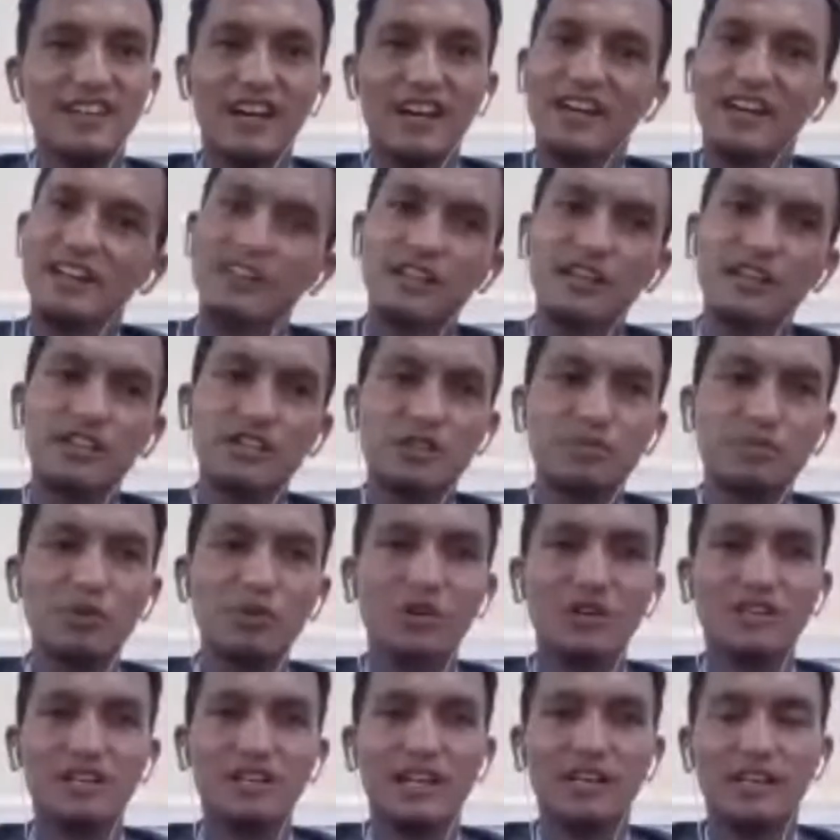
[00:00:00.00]
yeah, it is
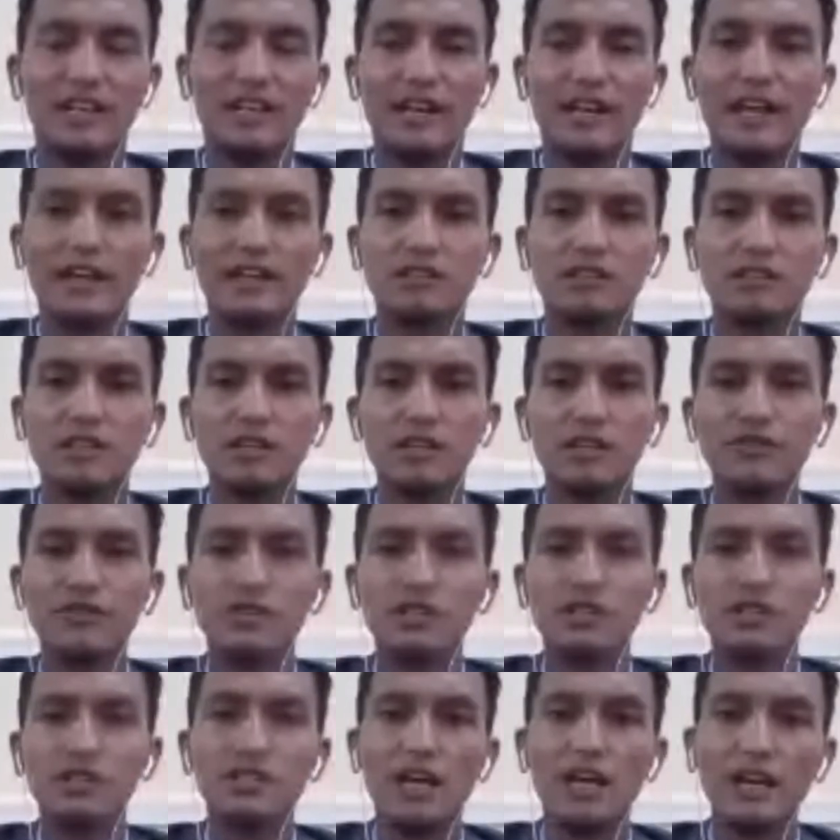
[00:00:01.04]
more than that. Actually,
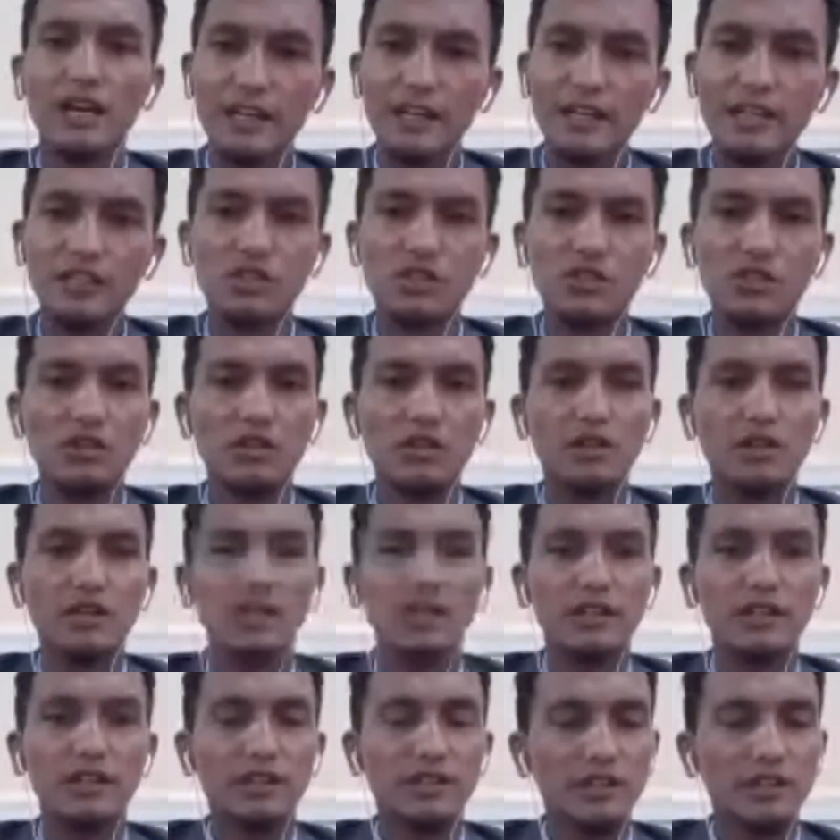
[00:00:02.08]
we start late, so
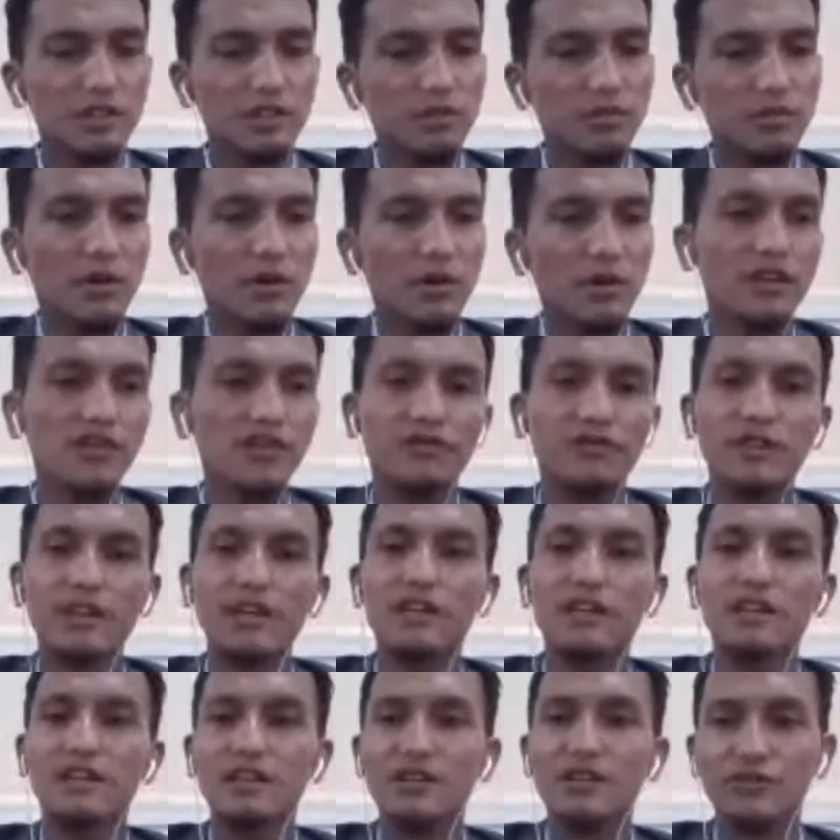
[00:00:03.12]
in spite of
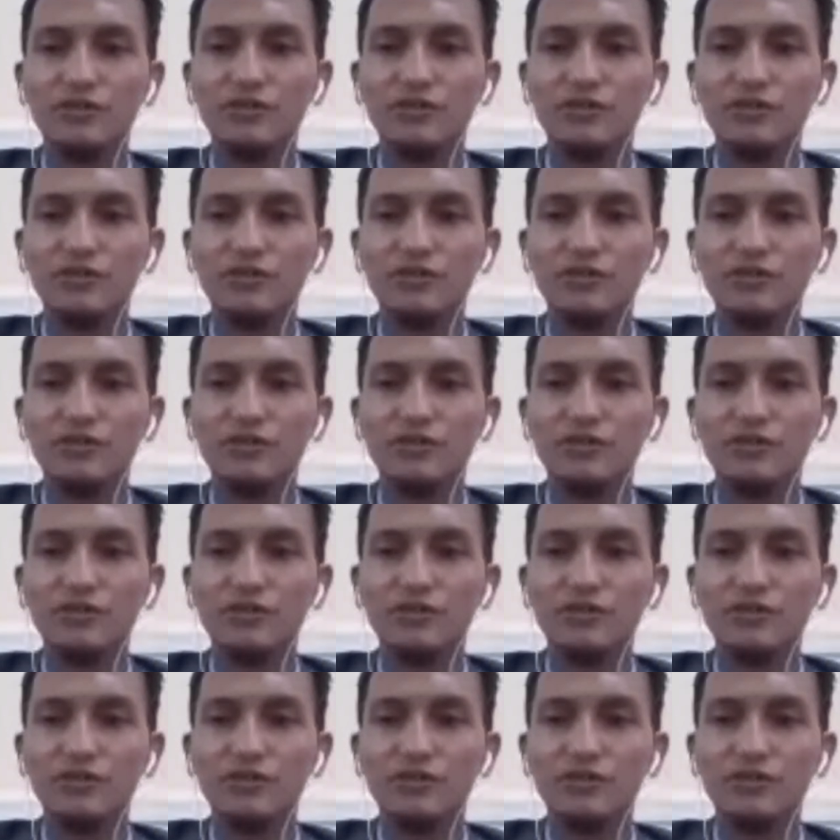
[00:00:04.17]
that,